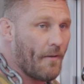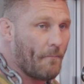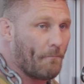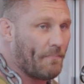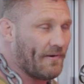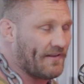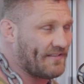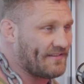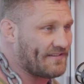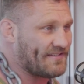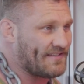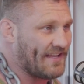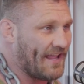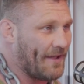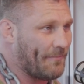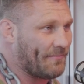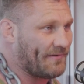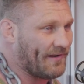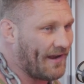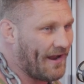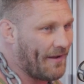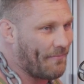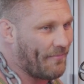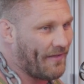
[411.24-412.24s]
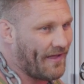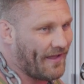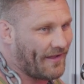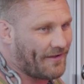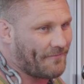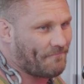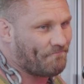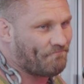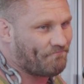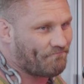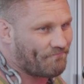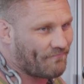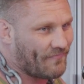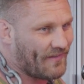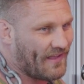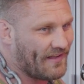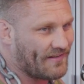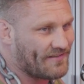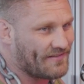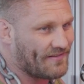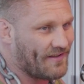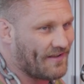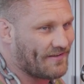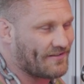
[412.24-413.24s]
But at the same time, like,
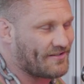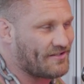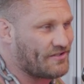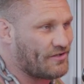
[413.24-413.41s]
it's not